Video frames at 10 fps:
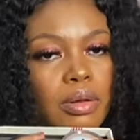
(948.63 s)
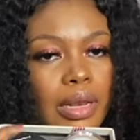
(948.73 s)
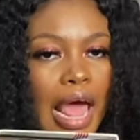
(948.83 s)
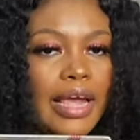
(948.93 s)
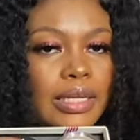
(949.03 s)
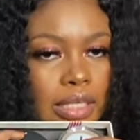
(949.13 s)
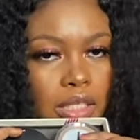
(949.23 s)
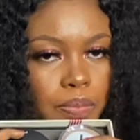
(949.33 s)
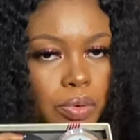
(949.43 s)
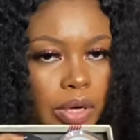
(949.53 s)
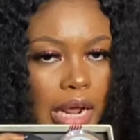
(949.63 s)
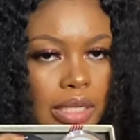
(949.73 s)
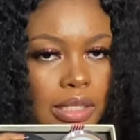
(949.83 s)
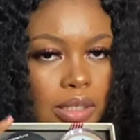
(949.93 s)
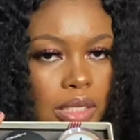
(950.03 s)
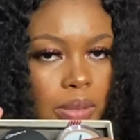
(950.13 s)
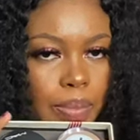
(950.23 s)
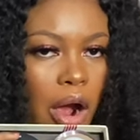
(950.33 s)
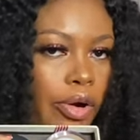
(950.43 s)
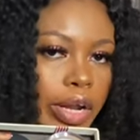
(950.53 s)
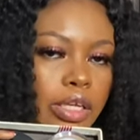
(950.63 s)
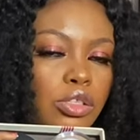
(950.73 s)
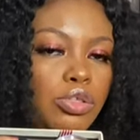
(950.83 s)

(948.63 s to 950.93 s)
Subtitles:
like this product, this powders,